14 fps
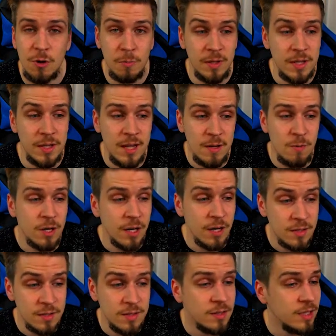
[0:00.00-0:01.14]
with anyone
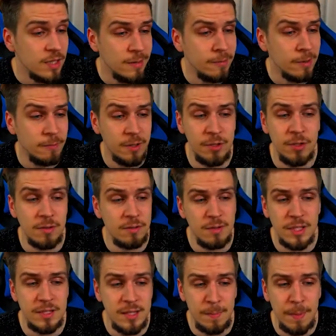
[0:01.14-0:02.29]
else, even with your,
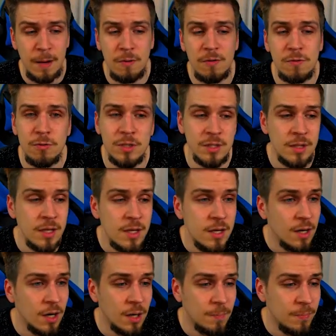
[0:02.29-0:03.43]
let's say, power forward,
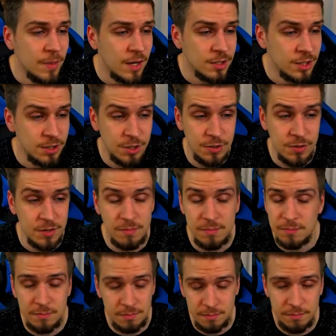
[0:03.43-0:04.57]
I'll just choose,
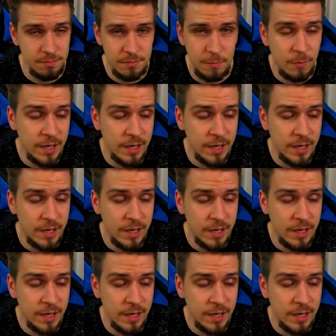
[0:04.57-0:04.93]
why